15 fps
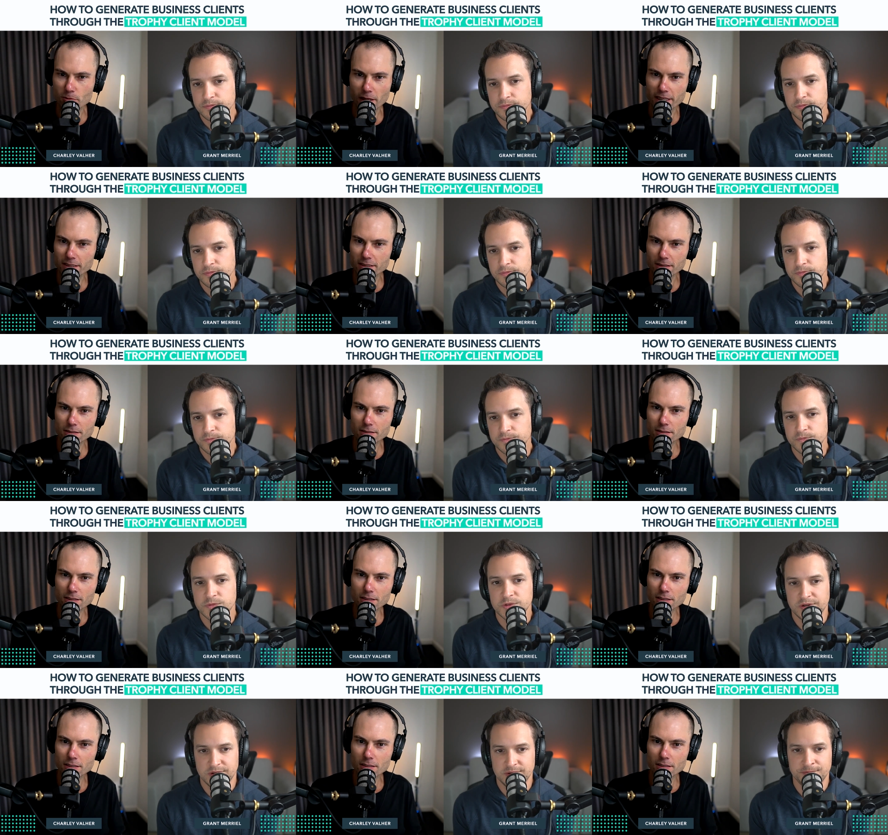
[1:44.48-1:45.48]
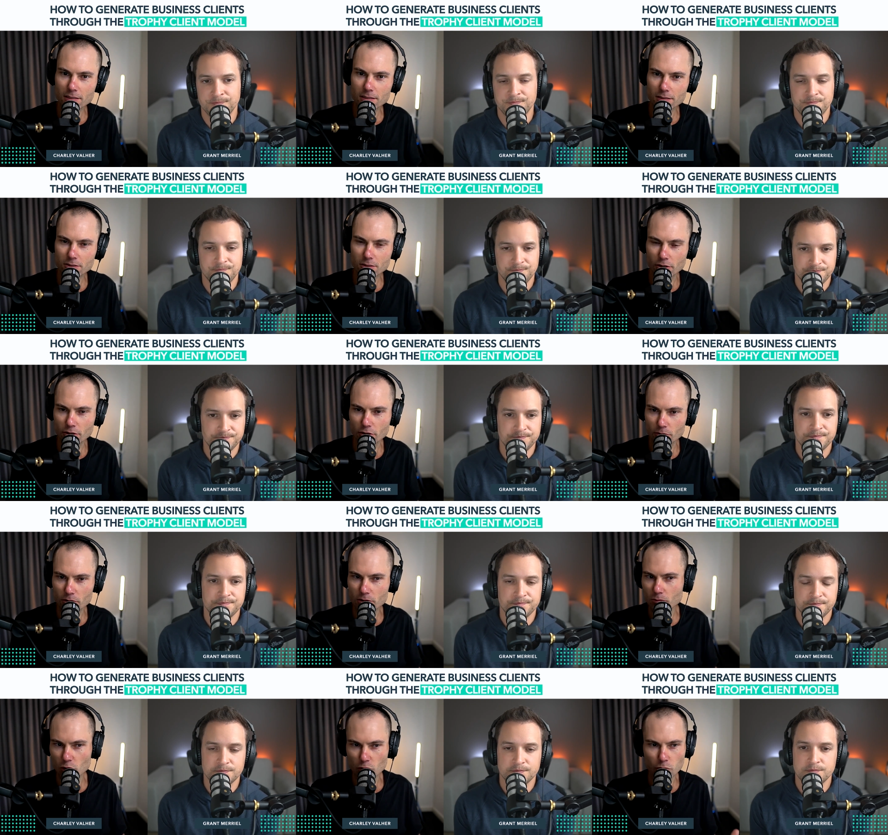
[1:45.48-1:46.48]
Speaker 1: places. Totally. So
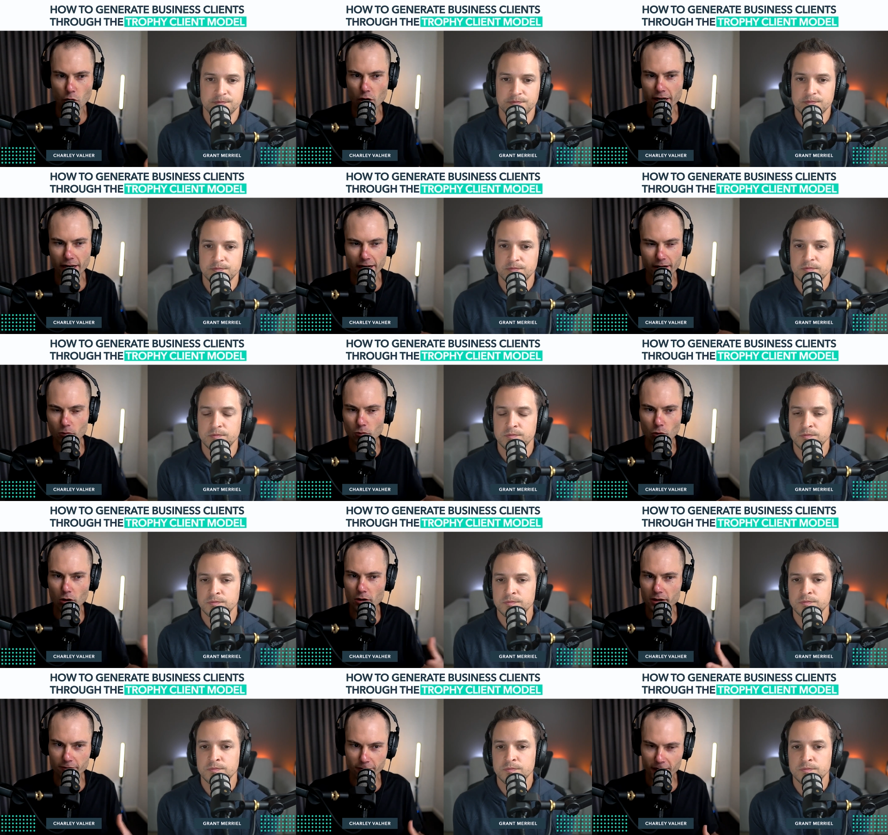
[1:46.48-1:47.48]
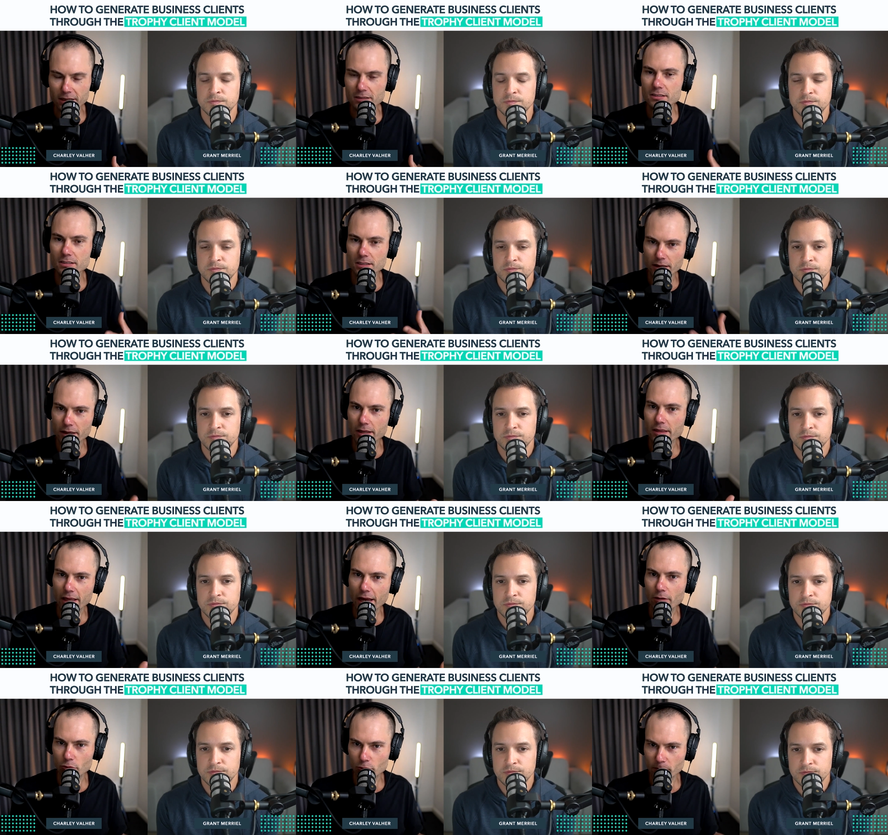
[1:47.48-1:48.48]
you'd work out what fits and then
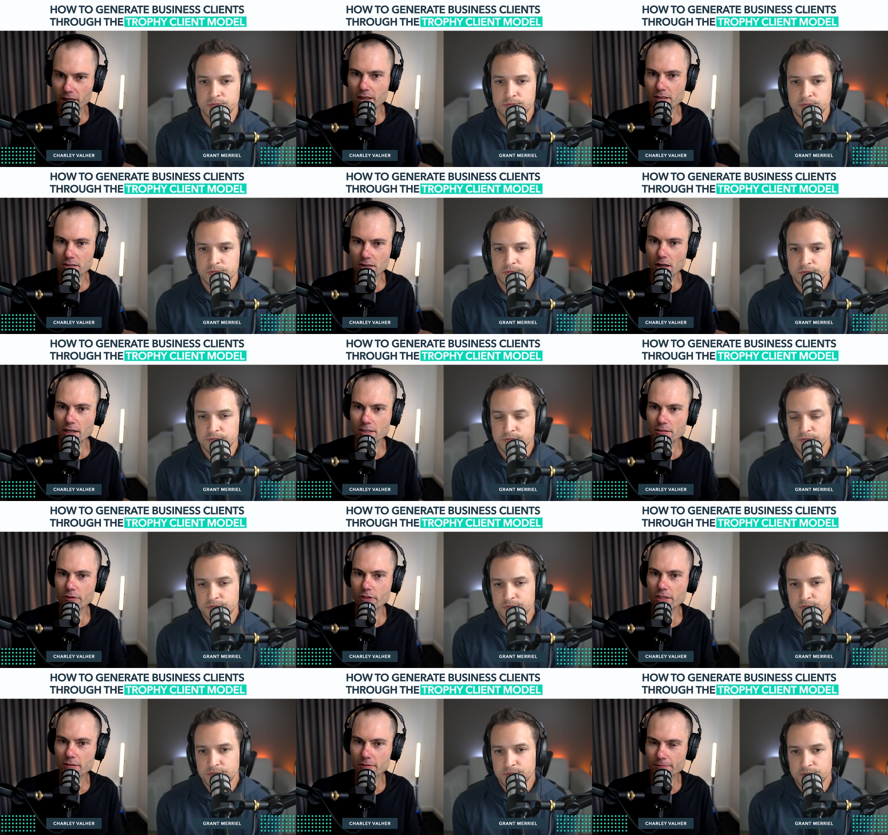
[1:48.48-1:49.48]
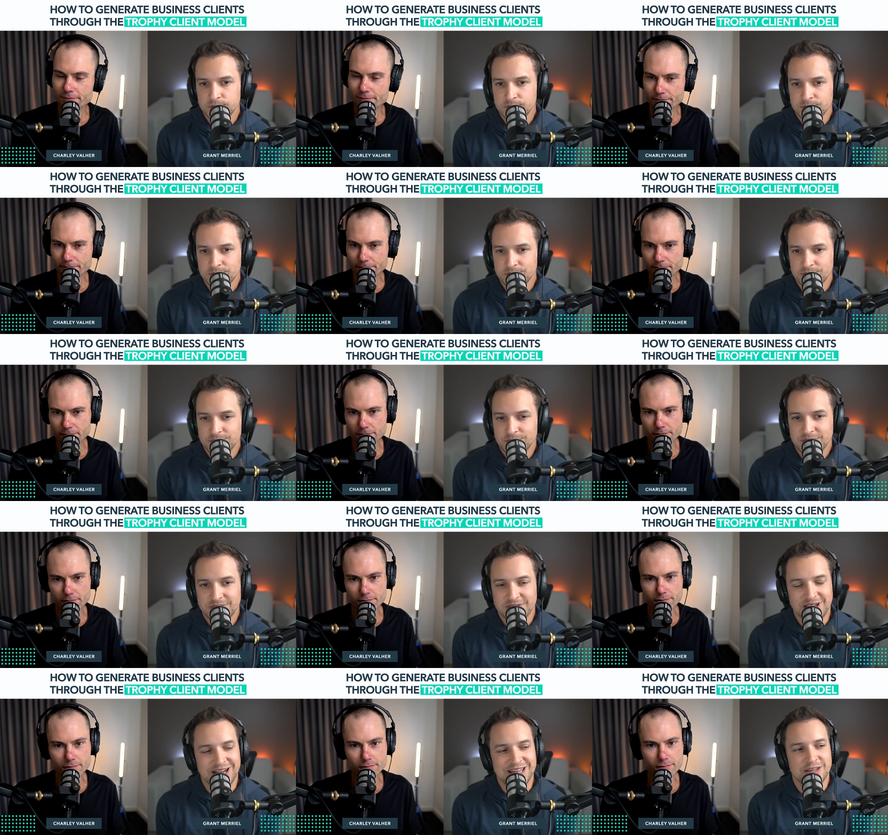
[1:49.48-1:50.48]
that would be the size of it.
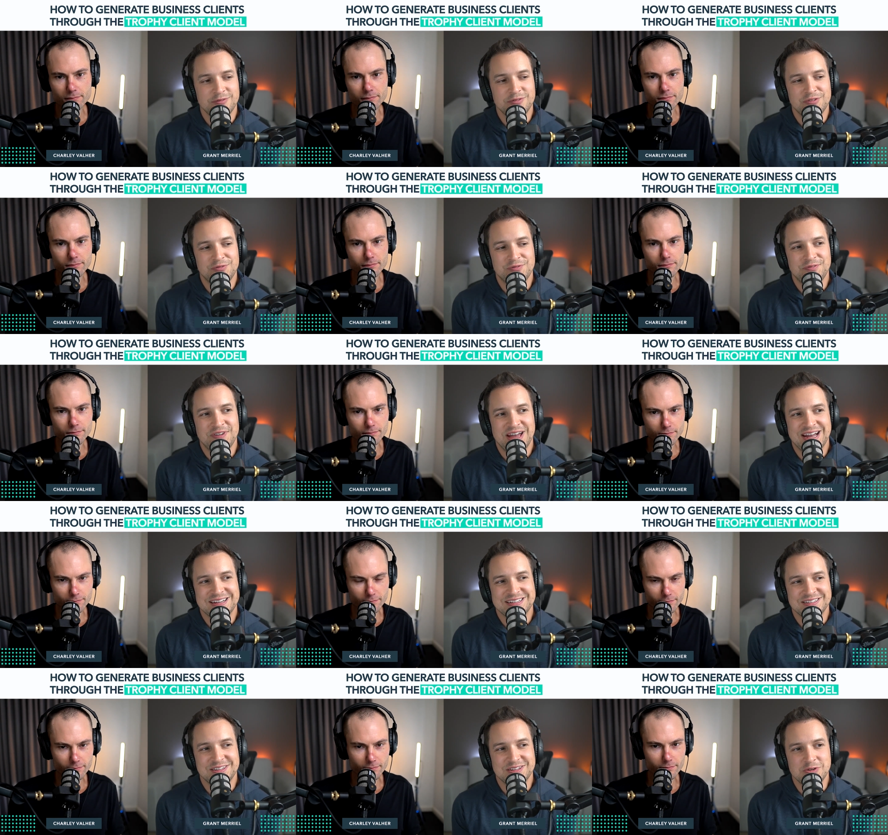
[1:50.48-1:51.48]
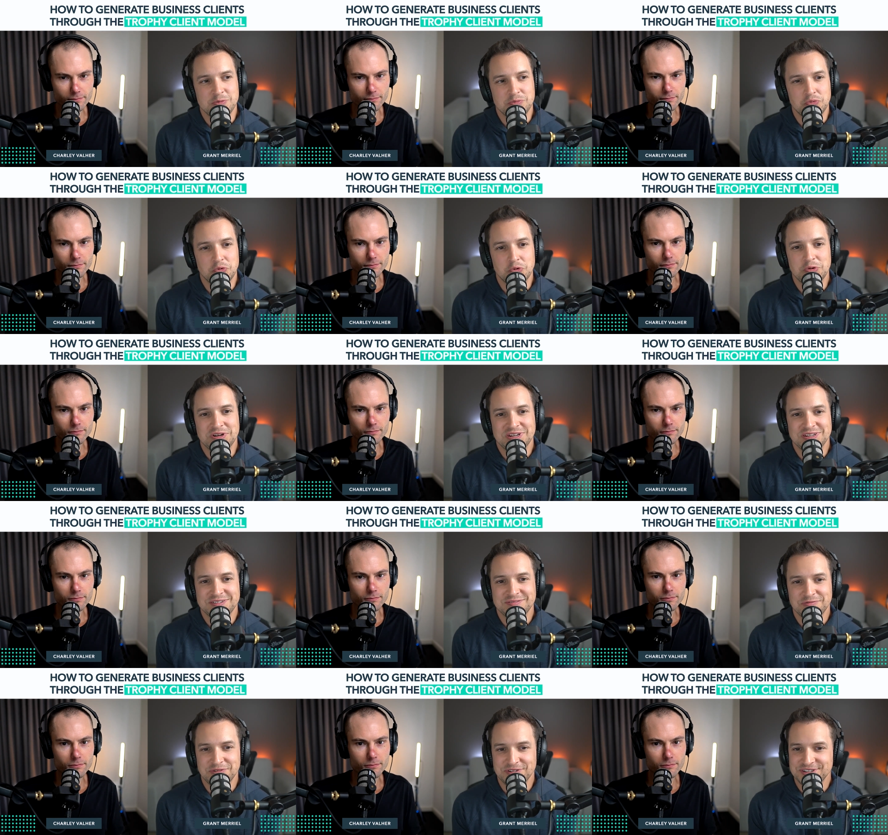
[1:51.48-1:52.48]
Speaker 2: I love the fact that you brought
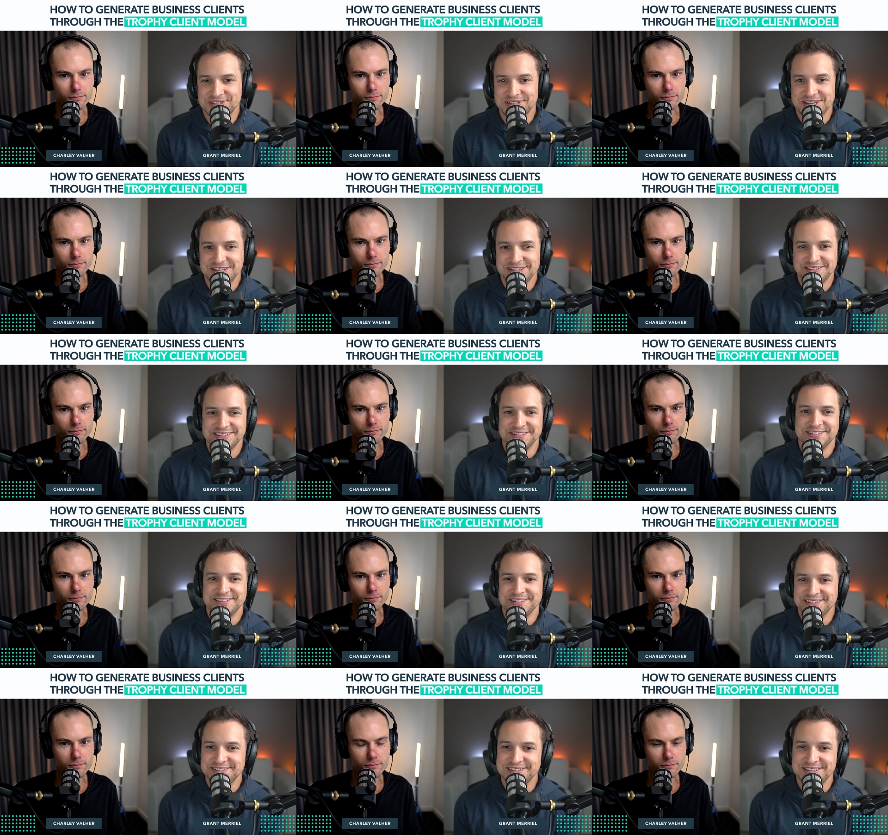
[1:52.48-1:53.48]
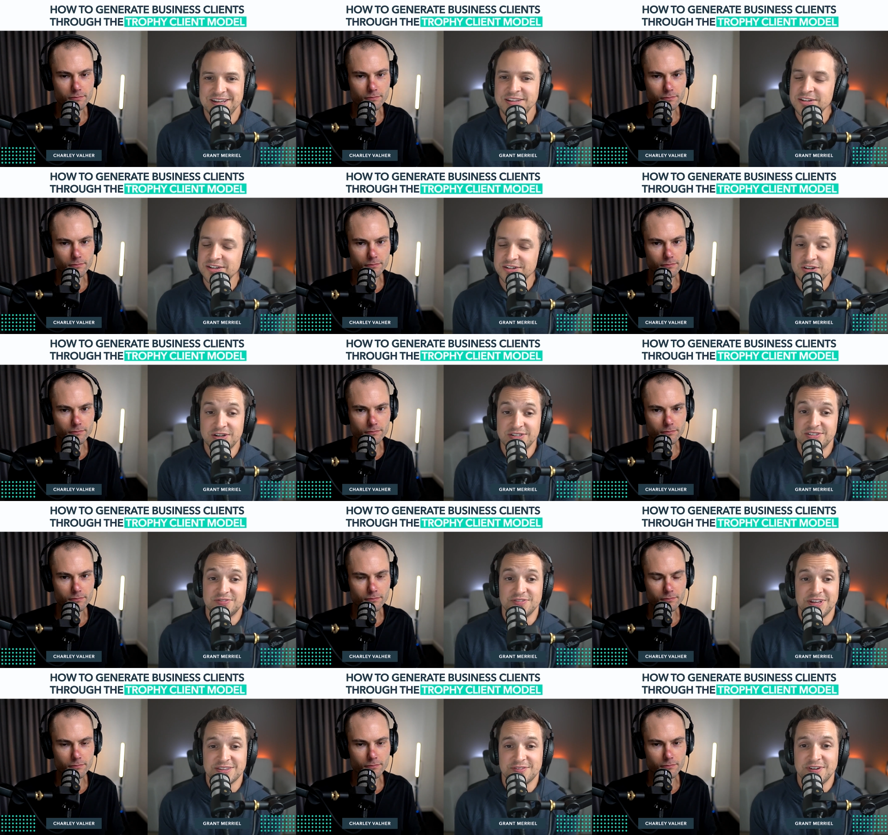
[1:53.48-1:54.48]
in real estate into this. I
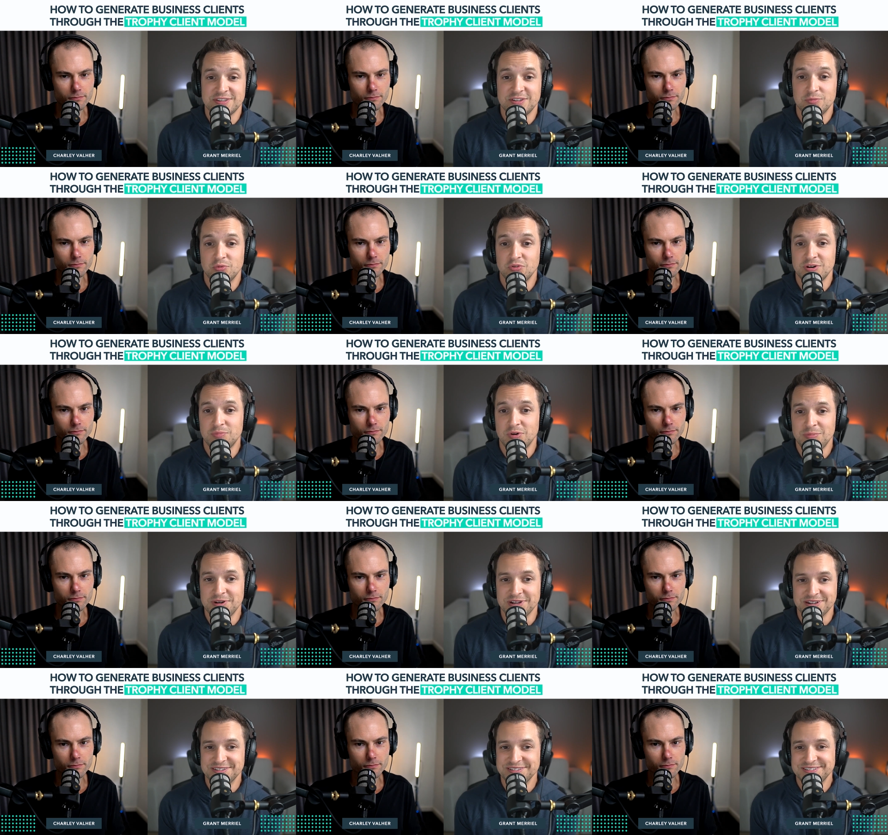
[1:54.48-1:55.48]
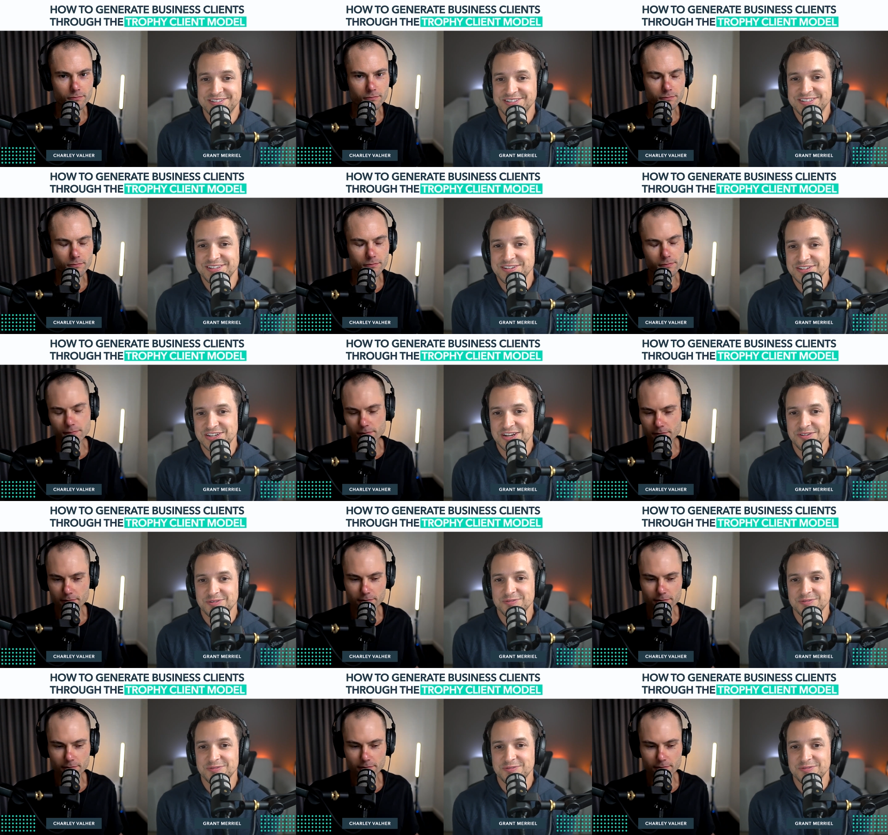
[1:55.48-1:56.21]
just like the fact you brought in property just in general,